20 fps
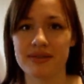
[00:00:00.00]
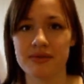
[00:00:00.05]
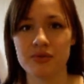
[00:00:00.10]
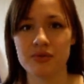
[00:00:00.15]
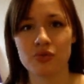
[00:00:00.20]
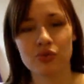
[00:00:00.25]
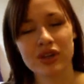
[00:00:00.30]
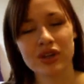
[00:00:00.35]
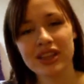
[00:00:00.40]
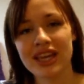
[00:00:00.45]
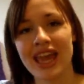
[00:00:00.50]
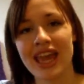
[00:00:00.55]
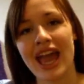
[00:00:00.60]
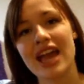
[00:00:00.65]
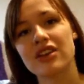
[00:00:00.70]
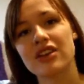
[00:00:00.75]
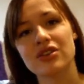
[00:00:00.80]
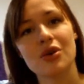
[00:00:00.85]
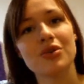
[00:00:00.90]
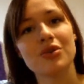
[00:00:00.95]
but
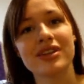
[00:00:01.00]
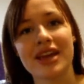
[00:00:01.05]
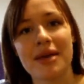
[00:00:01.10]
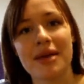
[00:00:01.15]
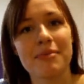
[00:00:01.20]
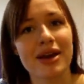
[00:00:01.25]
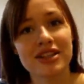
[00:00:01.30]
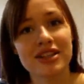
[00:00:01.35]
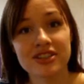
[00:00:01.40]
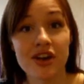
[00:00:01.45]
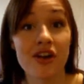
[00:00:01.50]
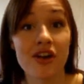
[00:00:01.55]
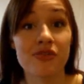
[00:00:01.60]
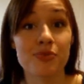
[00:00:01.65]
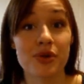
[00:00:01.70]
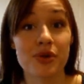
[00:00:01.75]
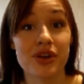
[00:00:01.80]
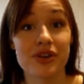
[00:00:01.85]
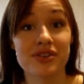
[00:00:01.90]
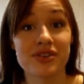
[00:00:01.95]
really had no time my
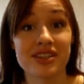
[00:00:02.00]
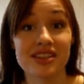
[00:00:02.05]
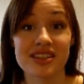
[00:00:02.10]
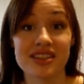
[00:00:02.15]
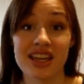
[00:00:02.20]
sophomore year